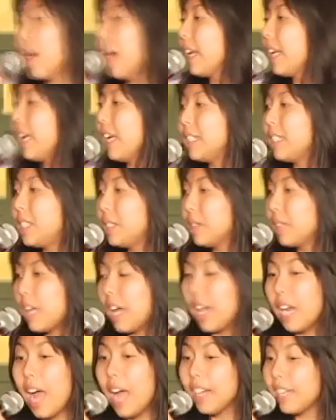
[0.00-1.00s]
I can't do
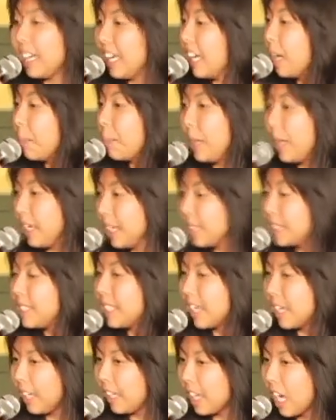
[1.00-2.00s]
that. I can't pee
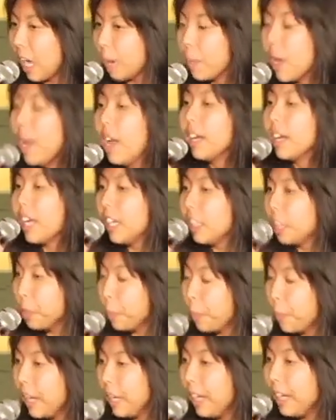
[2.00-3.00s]
standing up. Can
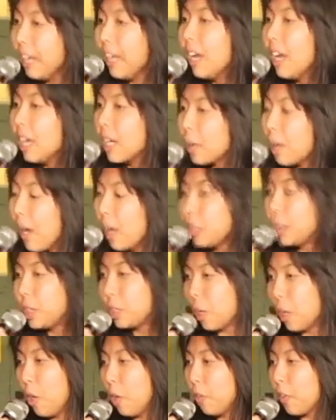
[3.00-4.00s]
you pee
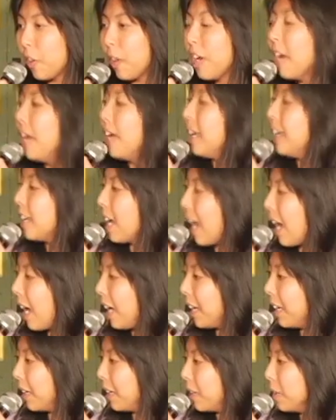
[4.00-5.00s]
crouched over in
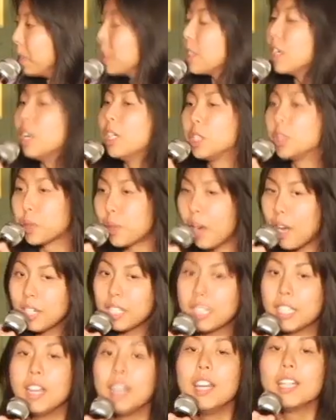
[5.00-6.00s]
high heels,
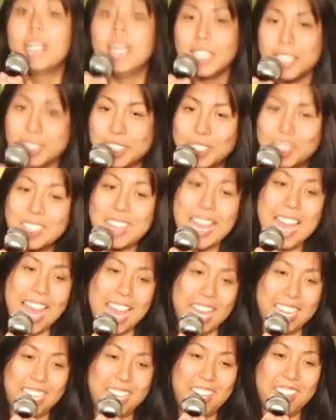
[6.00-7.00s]
drunk? Can you do
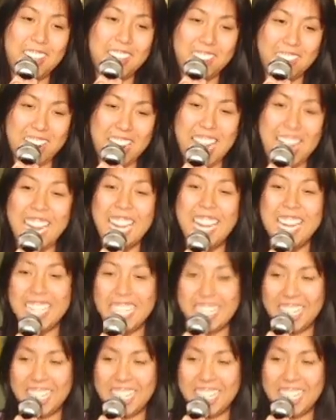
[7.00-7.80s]
that? Right?